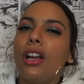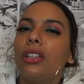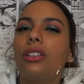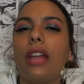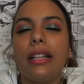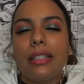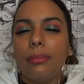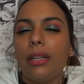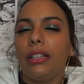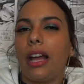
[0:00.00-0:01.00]
So that's
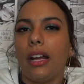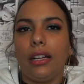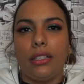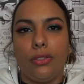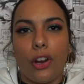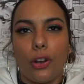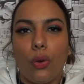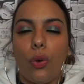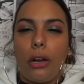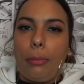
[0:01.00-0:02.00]
something that is very
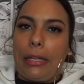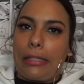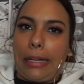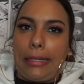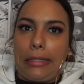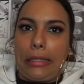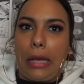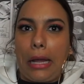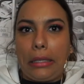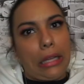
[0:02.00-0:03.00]
cool, and I'm excited to
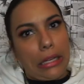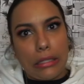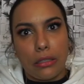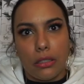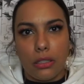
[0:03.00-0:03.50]
kind of, like,